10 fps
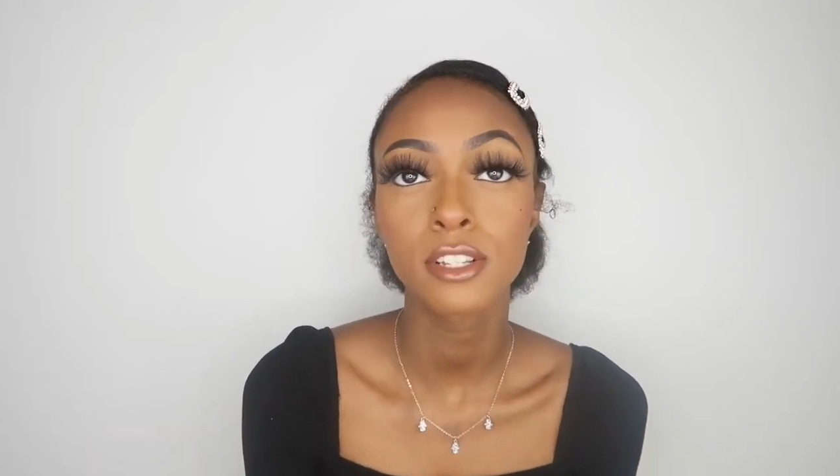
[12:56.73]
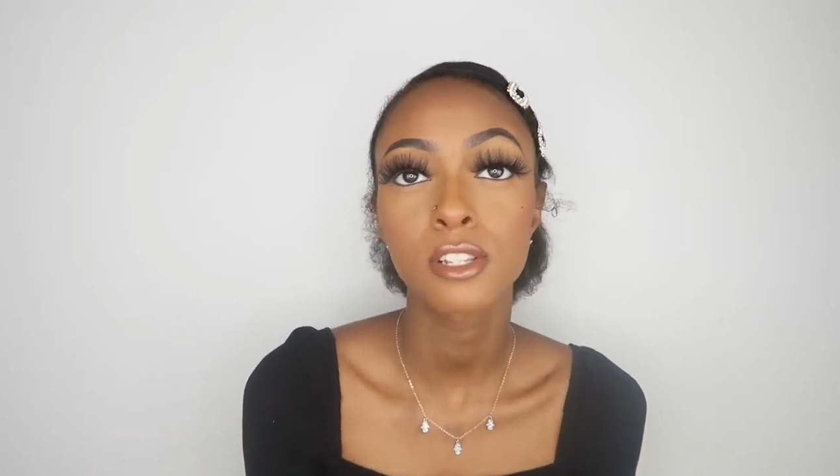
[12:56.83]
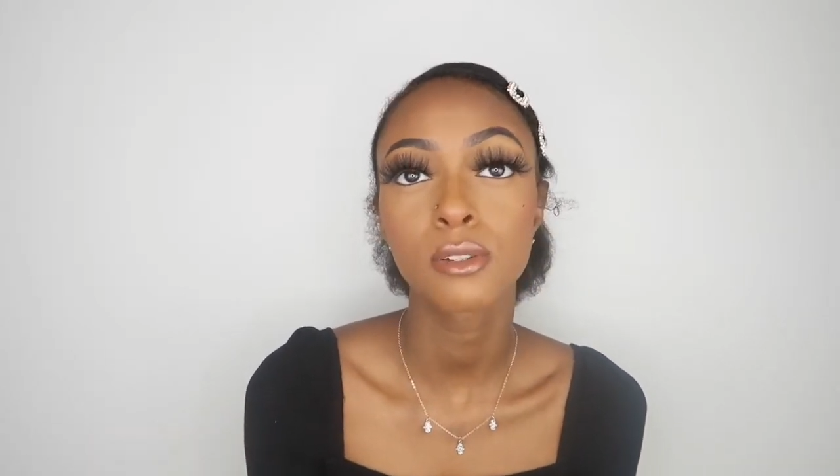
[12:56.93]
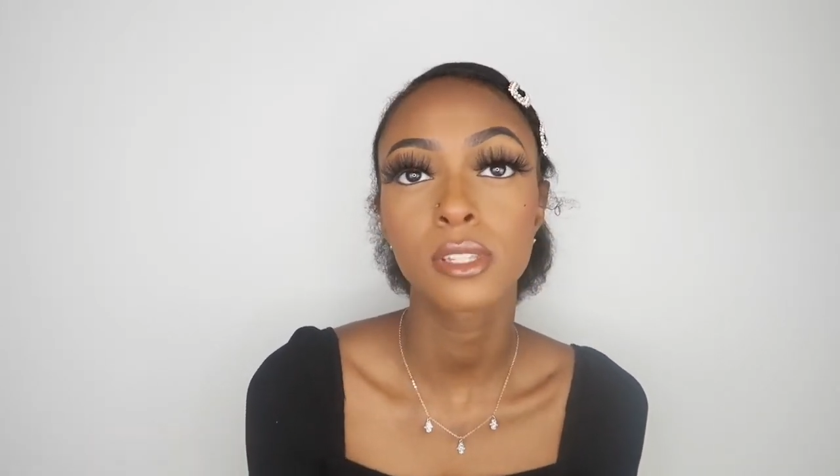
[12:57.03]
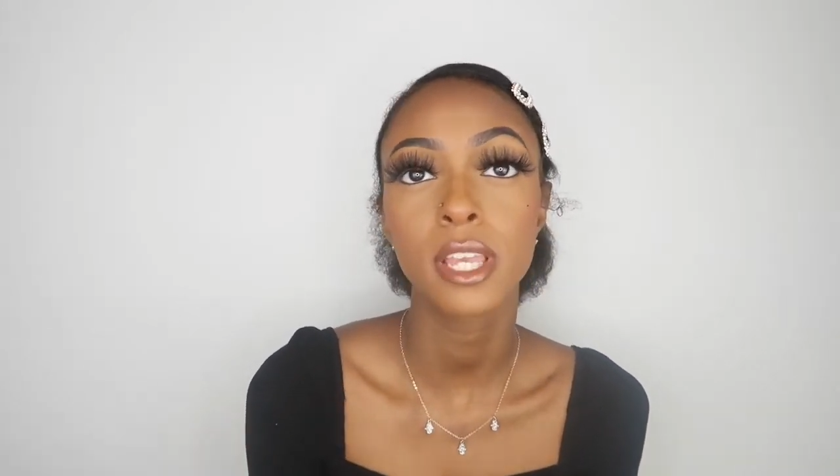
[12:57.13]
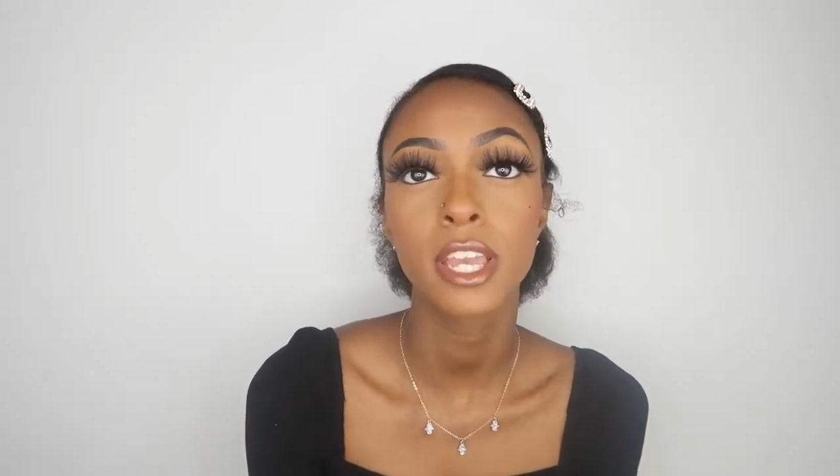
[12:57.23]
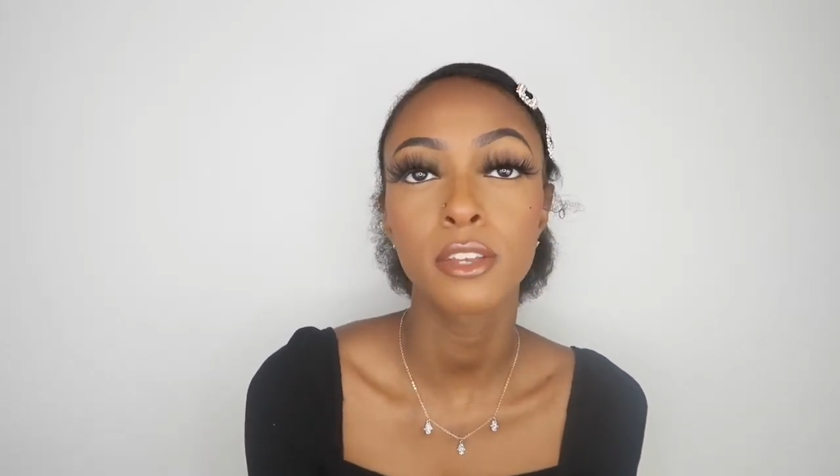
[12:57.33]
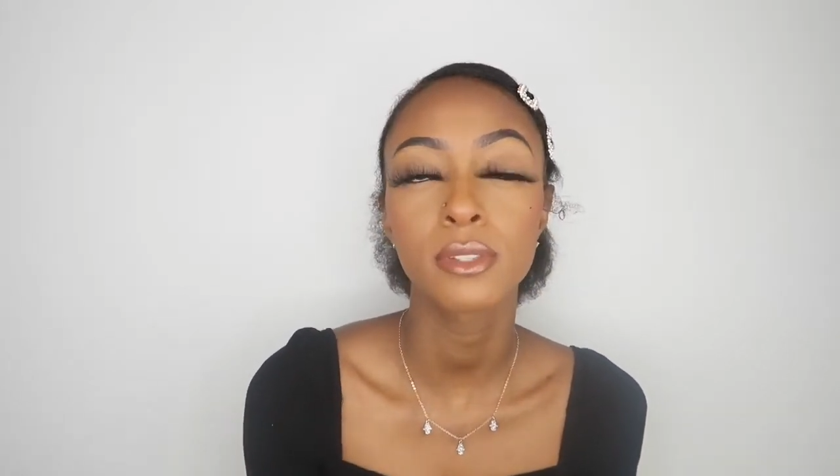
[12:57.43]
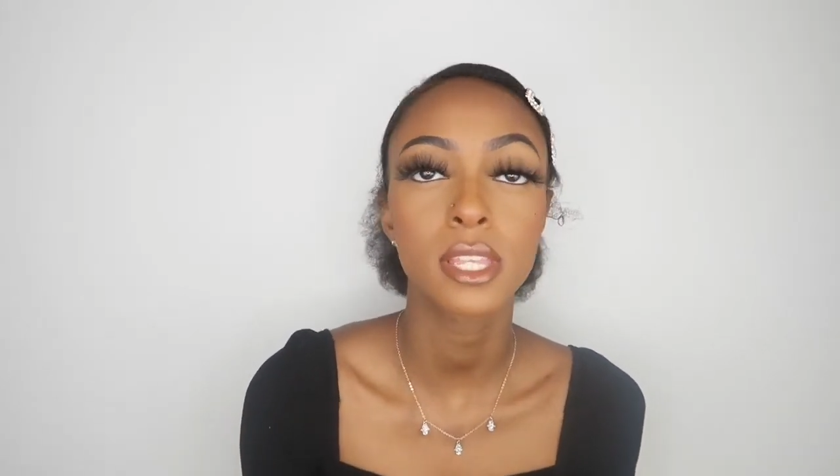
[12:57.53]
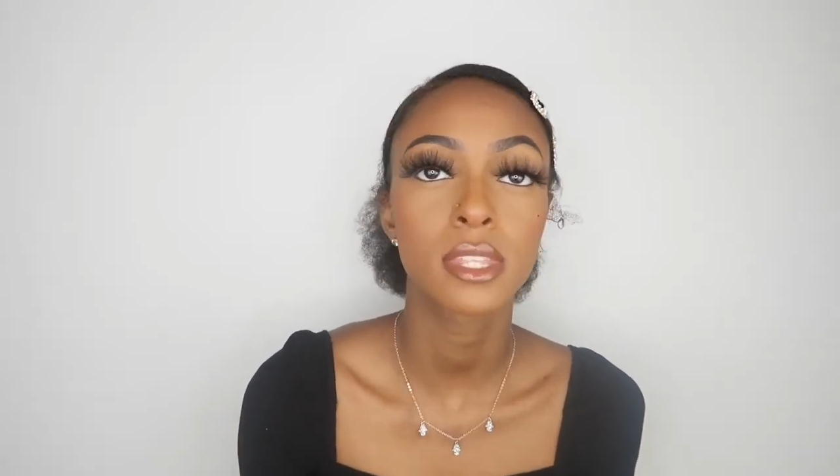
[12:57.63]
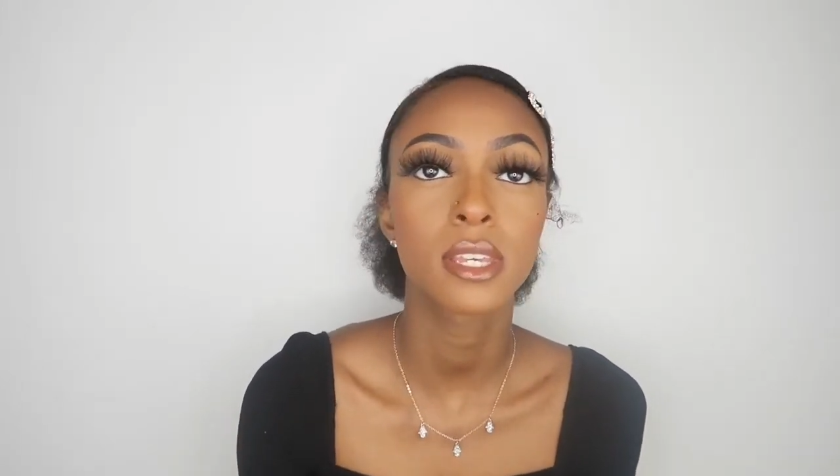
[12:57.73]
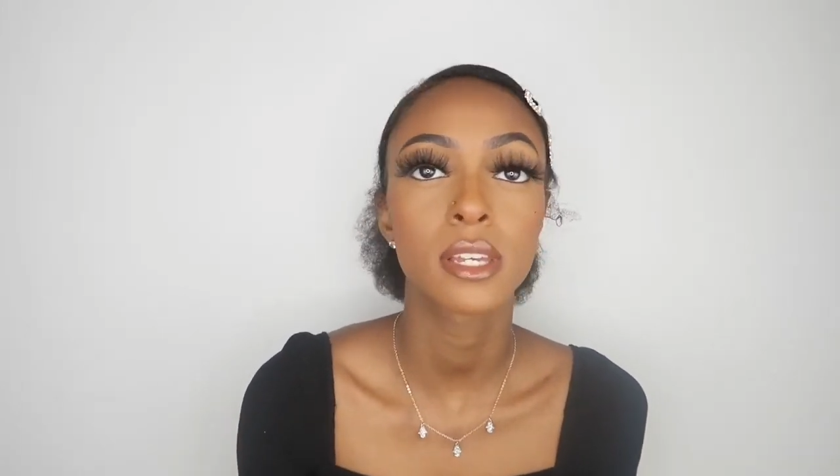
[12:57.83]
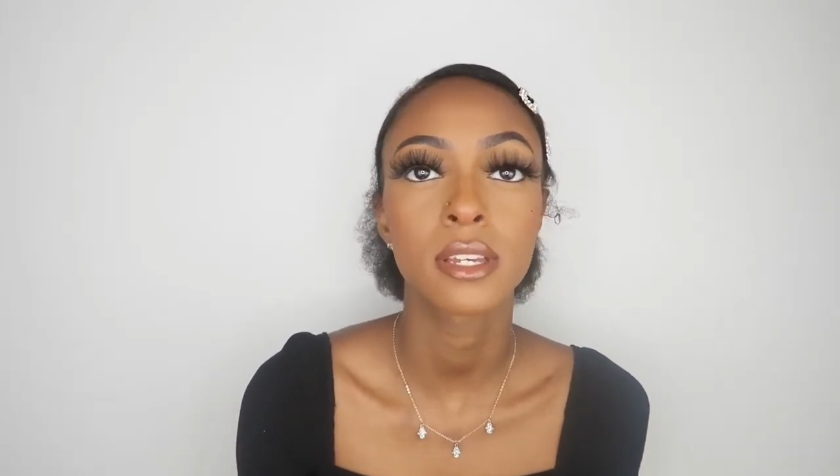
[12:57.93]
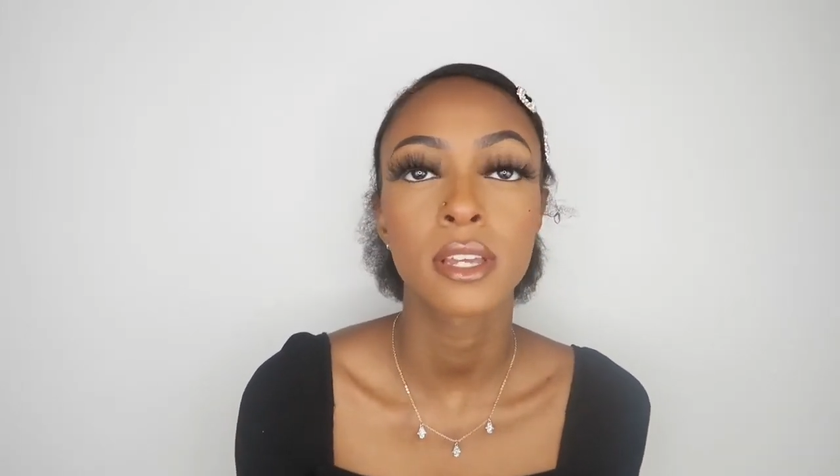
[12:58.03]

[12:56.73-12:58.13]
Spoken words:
So say you take the